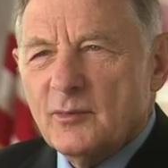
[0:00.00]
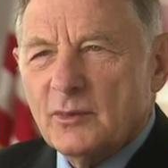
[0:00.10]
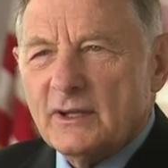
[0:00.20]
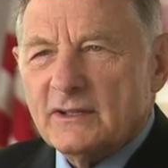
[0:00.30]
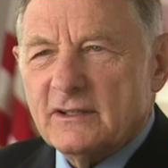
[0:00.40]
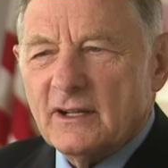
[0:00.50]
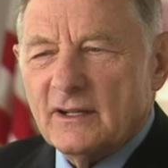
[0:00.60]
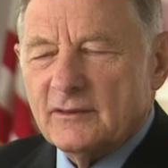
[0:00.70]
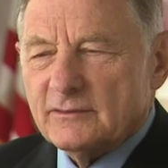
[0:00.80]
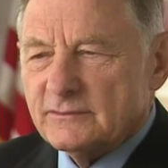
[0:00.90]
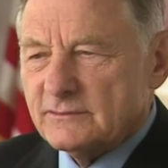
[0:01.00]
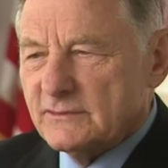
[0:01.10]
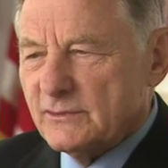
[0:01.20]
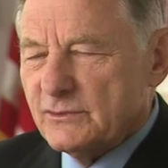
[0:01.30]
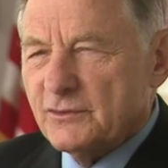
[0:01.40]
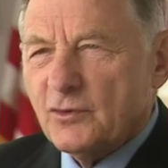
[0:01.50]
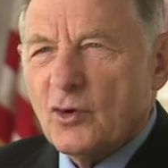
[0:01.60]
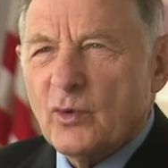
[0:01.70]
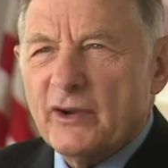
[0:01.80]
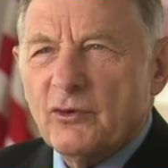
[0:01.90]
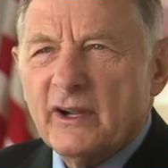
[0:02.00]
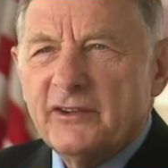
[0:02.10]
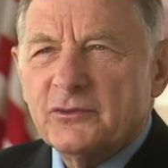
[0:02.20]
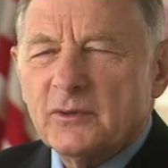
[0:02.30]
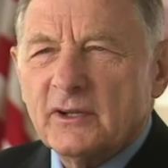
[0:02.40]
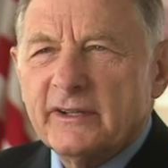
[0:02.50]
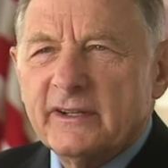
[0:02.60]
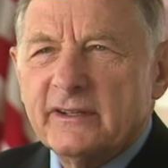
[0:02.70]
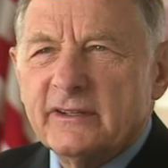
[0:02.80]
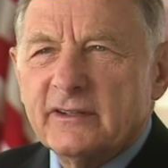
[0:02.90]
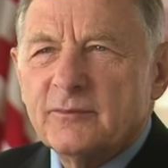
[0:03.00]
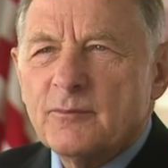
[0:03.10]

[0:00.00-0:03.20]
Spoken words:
But it was a four-way race, really, and